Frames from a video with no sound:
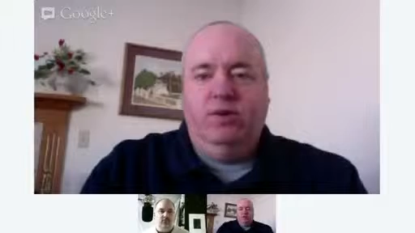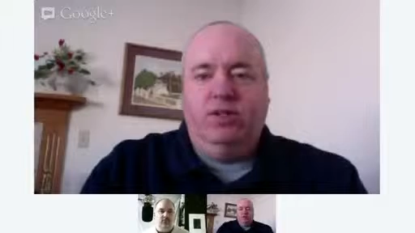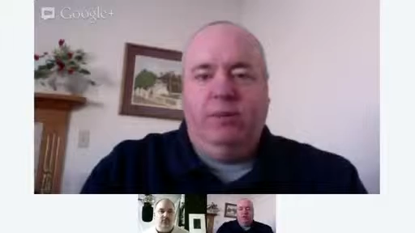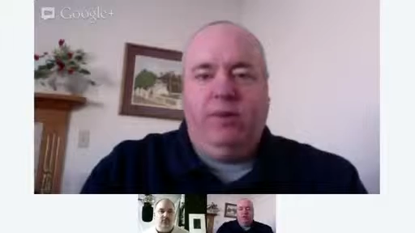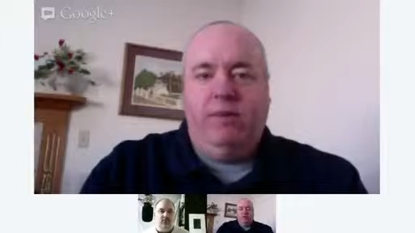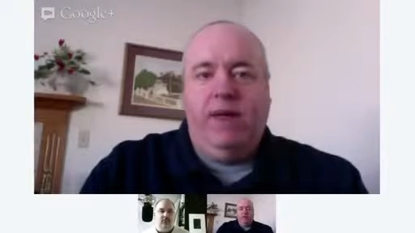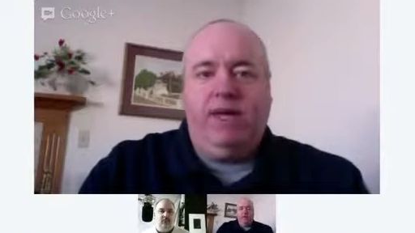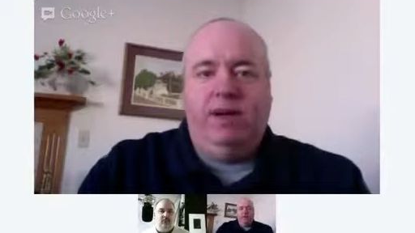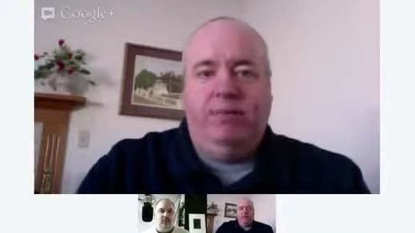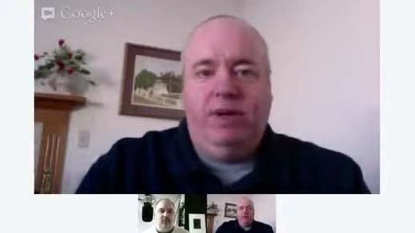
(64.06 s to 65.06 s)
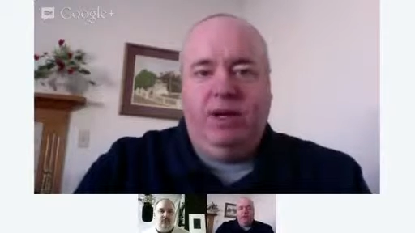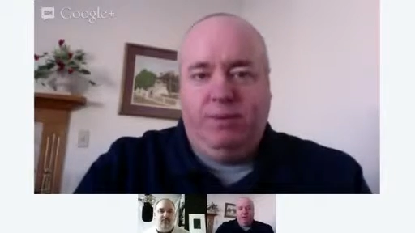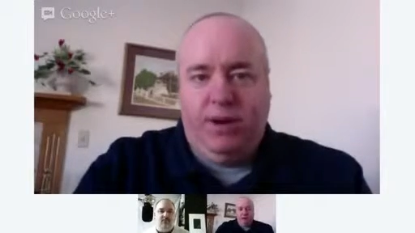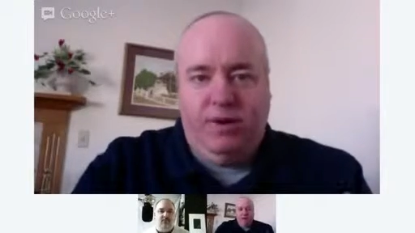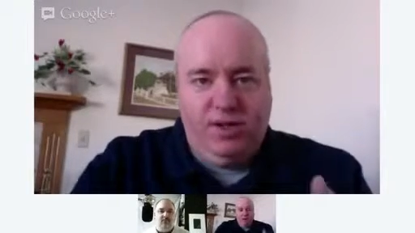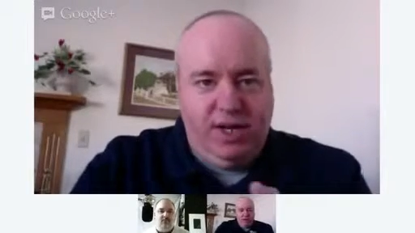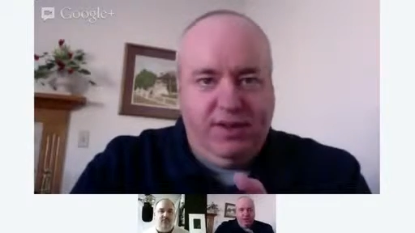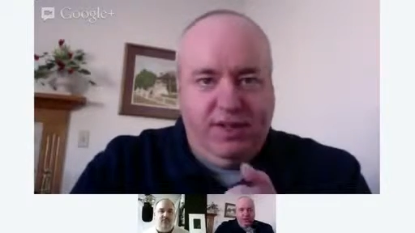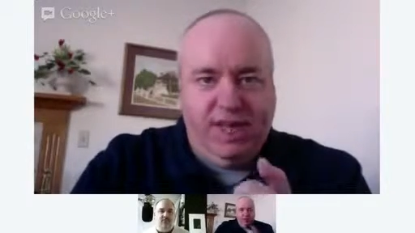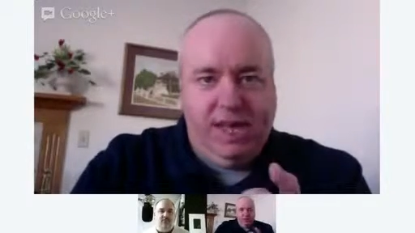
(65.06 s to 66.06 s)
do something like making a peanut butter and
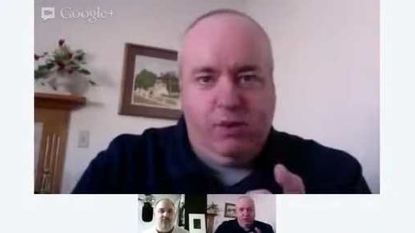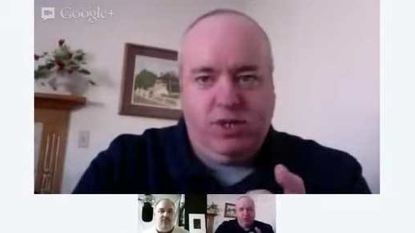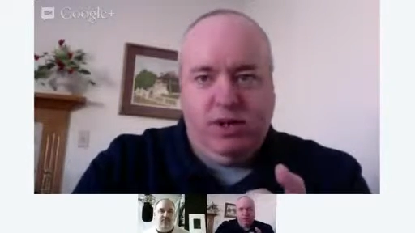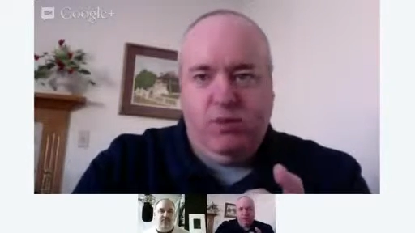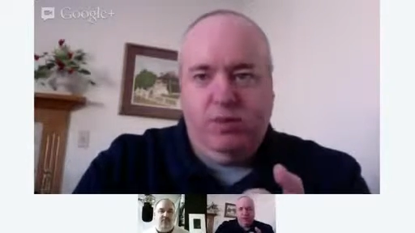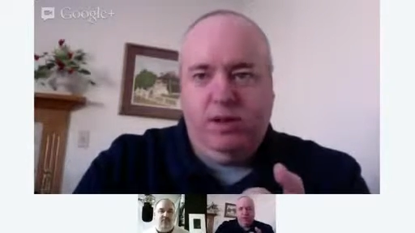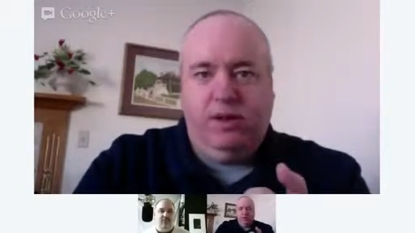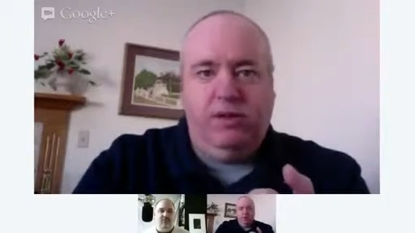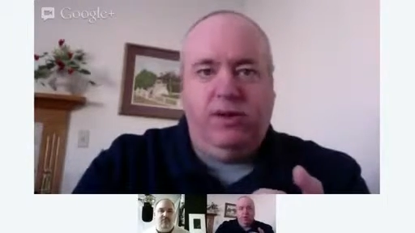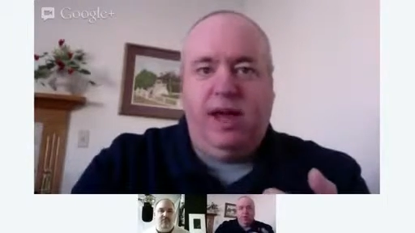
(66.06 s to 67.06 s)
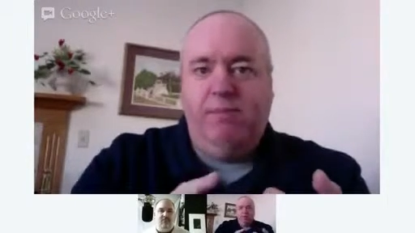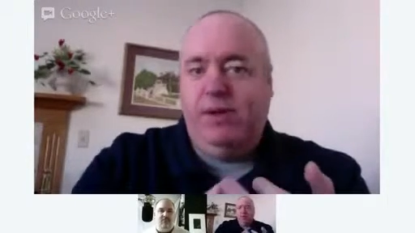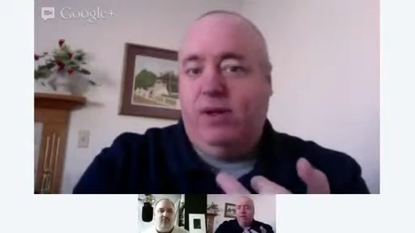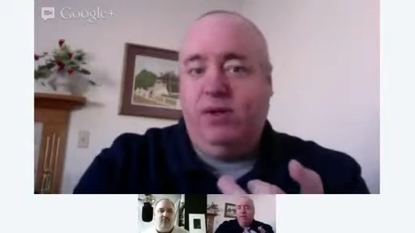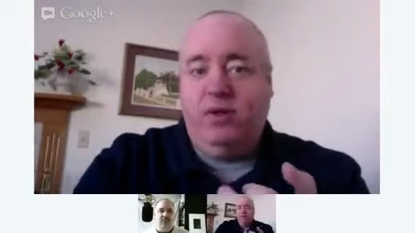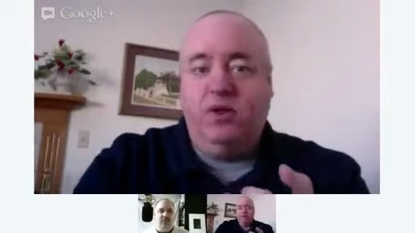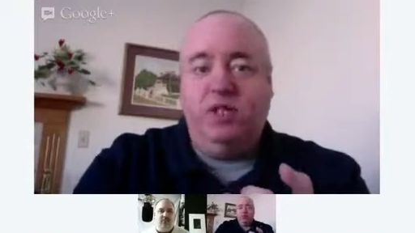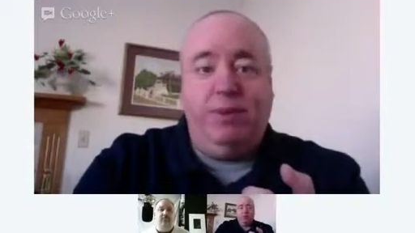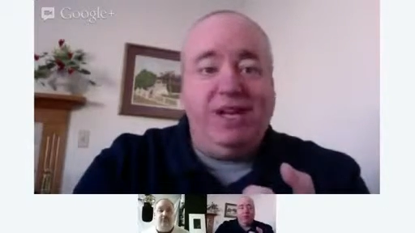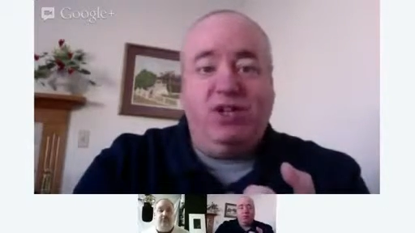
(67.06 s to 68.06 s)
jelly sandwich than it would be to learn how to build your own
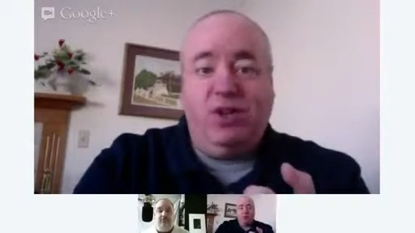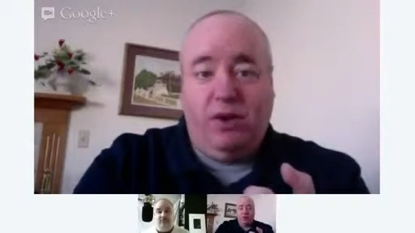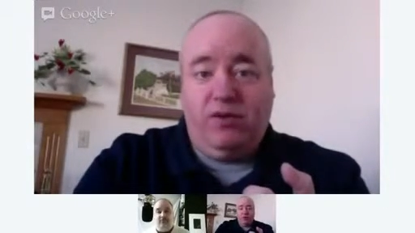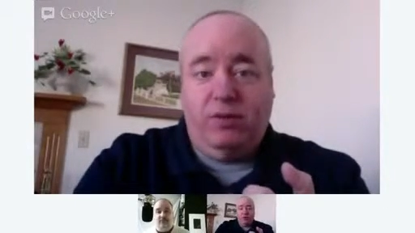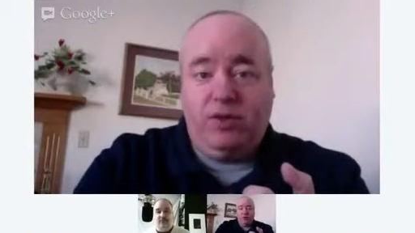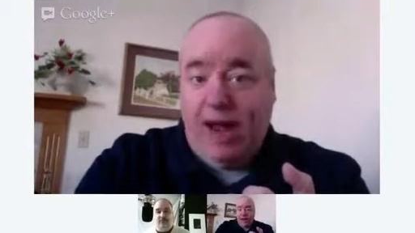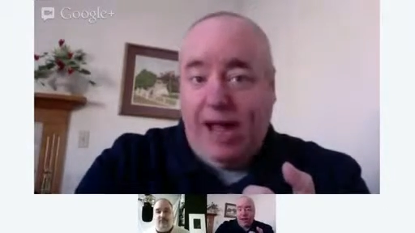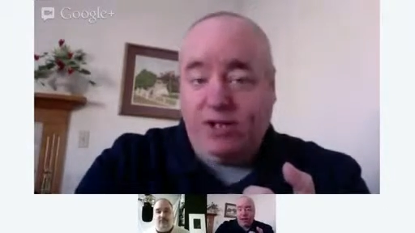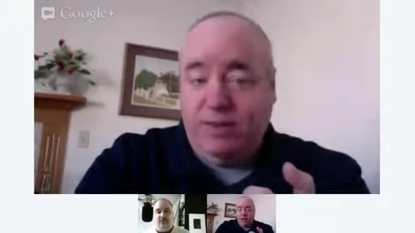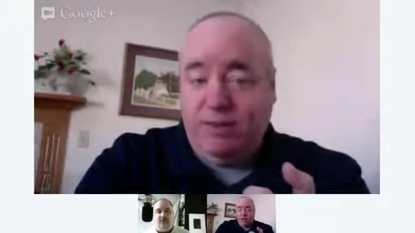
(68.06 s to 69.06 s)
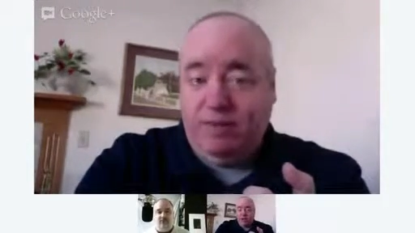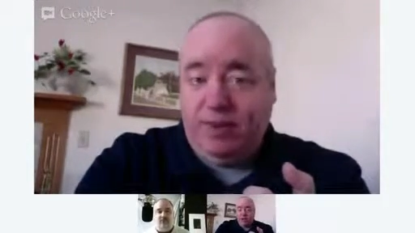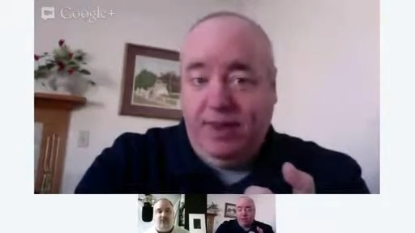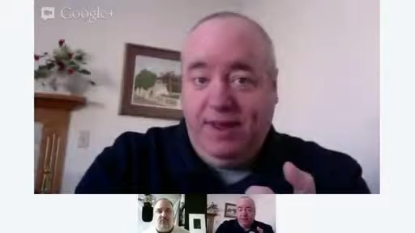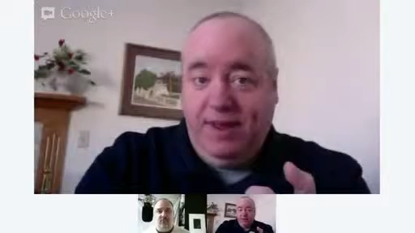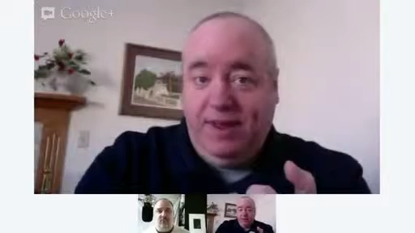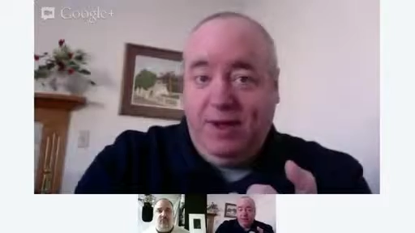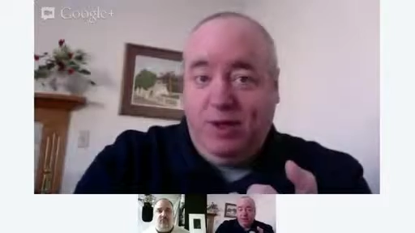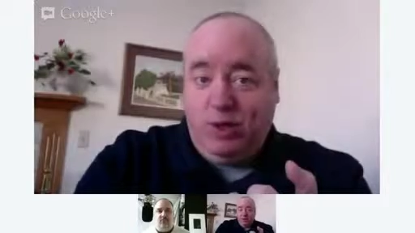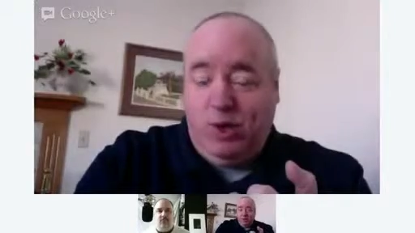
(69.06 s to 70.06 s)
space shuttle from scratch.
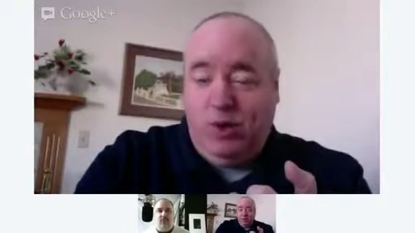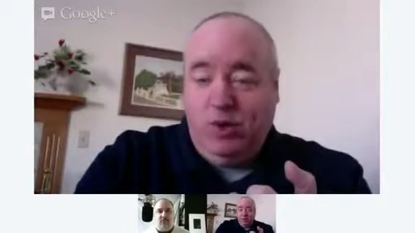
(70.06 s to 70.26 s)
So